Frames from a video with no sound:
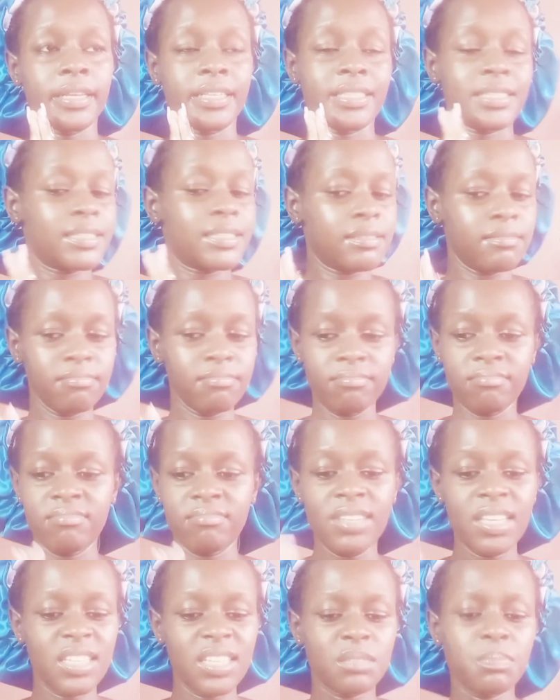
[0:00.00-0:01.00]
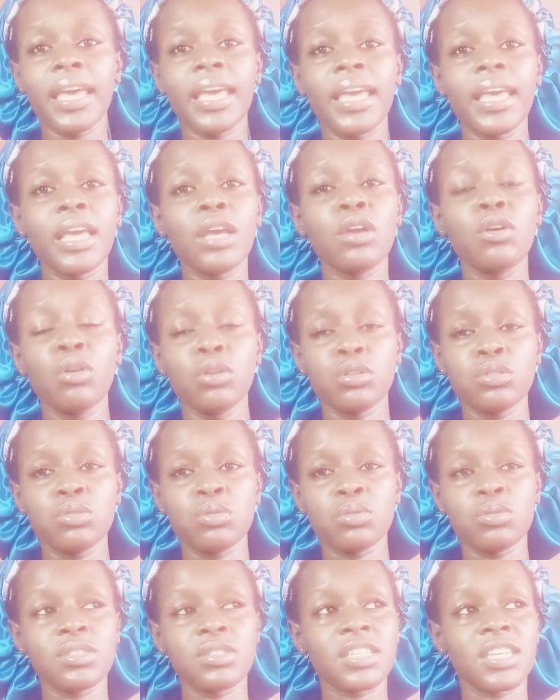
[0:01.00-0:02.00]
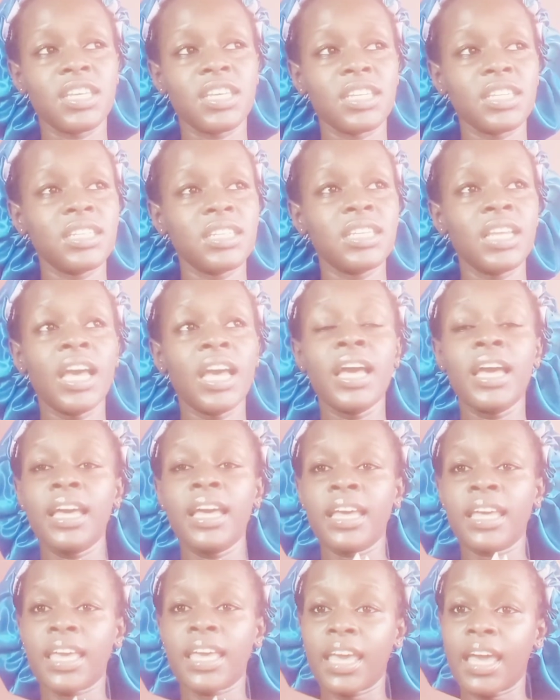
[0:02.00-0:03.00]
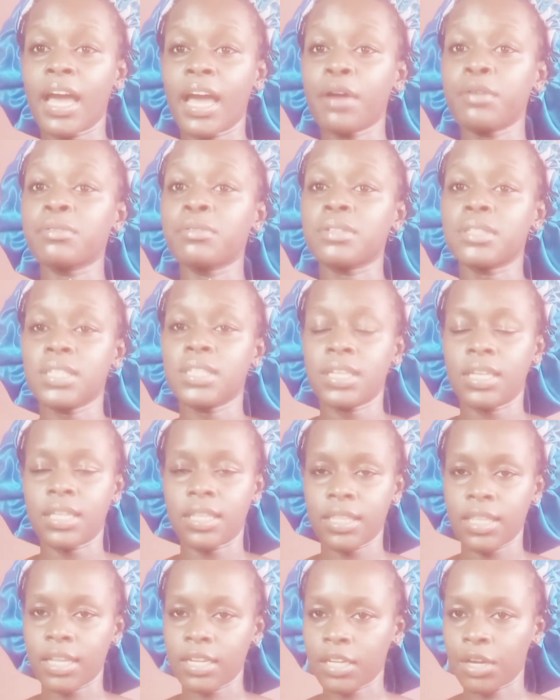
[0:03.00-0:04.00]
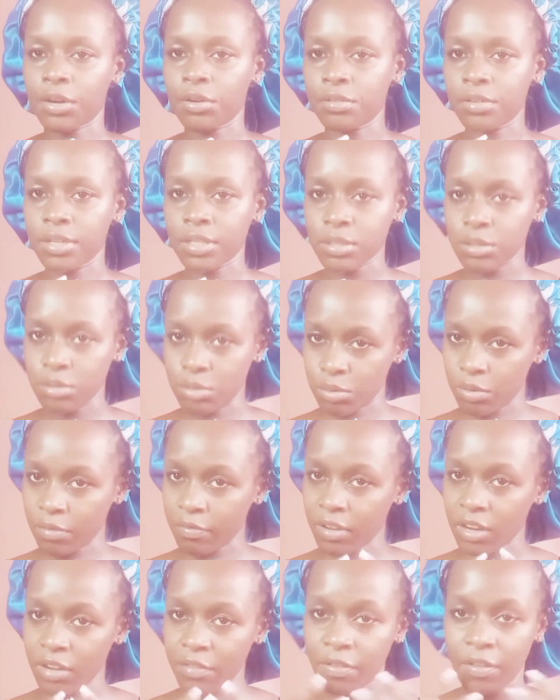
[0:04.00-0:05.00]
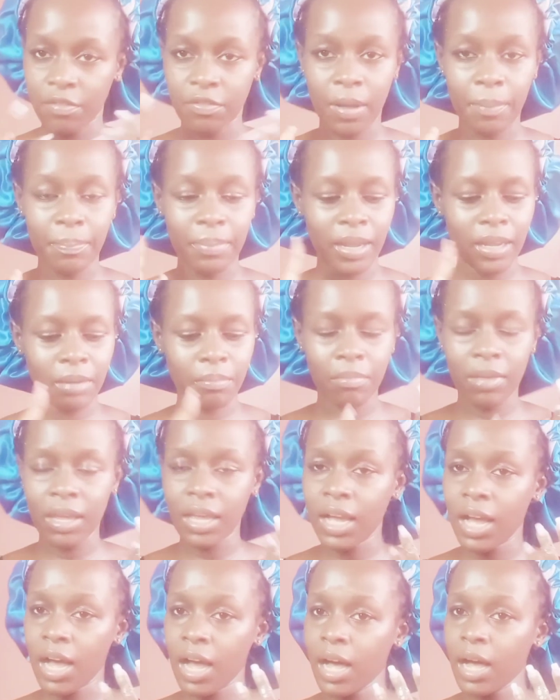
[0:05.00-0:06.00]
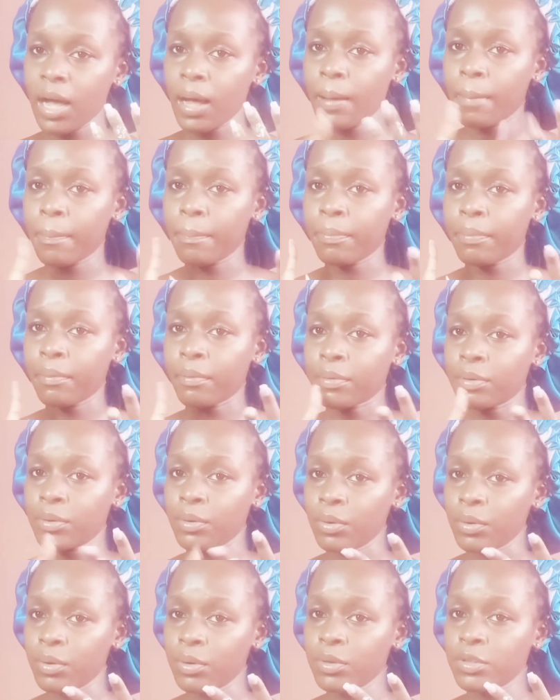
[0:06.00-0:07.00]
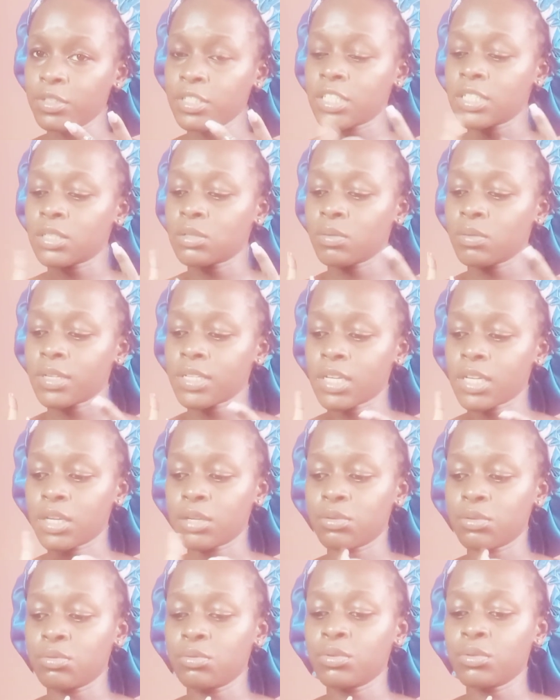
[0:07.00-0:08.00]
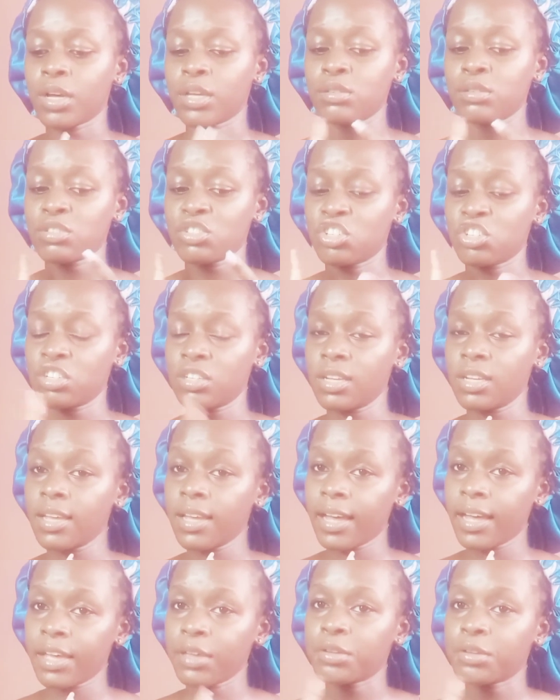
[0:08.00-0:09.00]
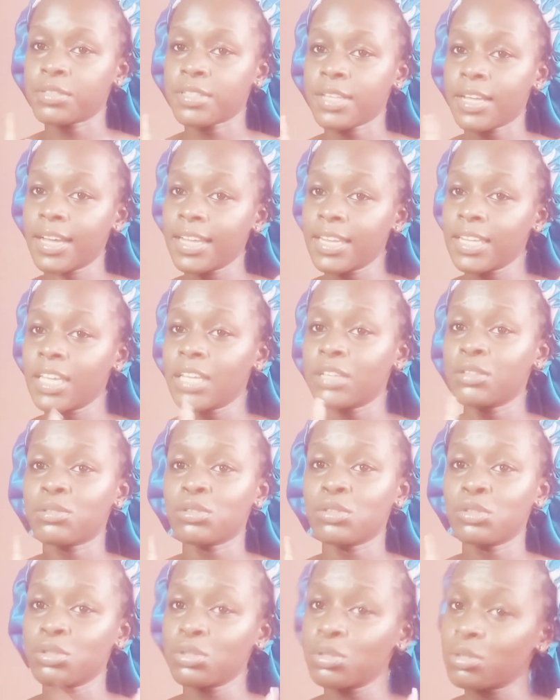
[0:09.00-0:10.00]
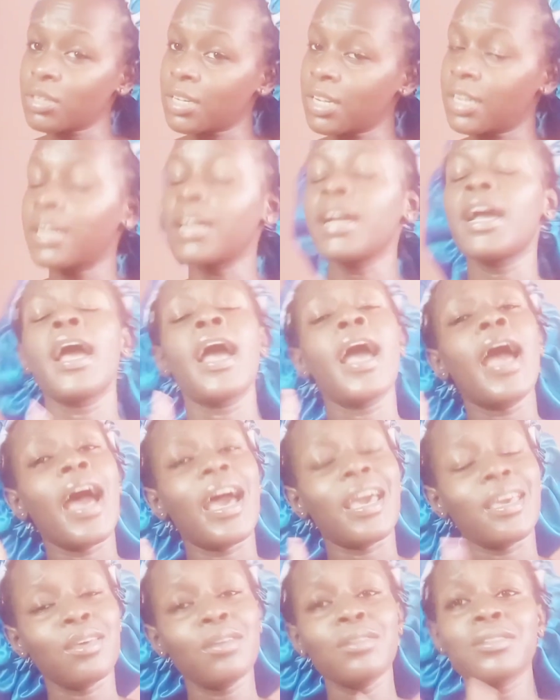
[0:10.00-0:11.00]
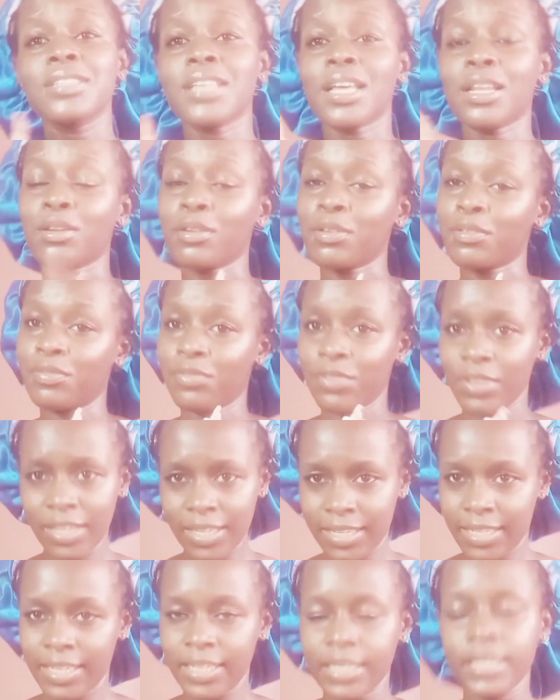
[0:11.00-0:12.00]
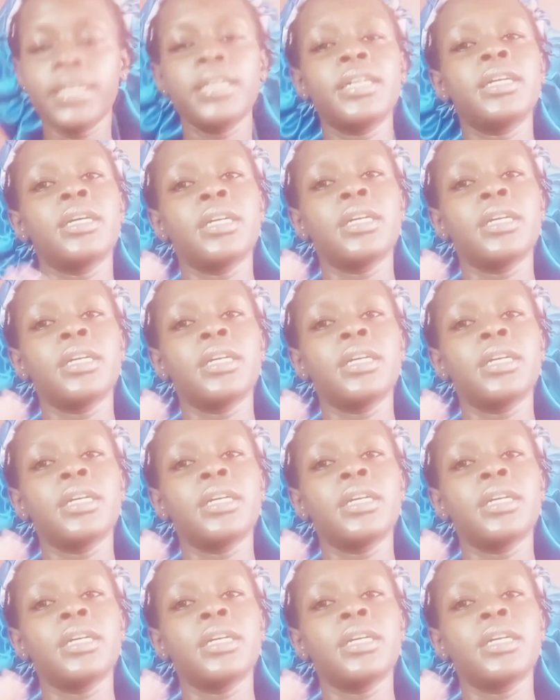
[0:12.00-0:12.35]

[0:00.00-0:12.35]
It's my go-to skin care routine that I always do, even if I've applied makeup or not. It's what I do. I use shea, I use honey, I use sugar, I use aloe vera.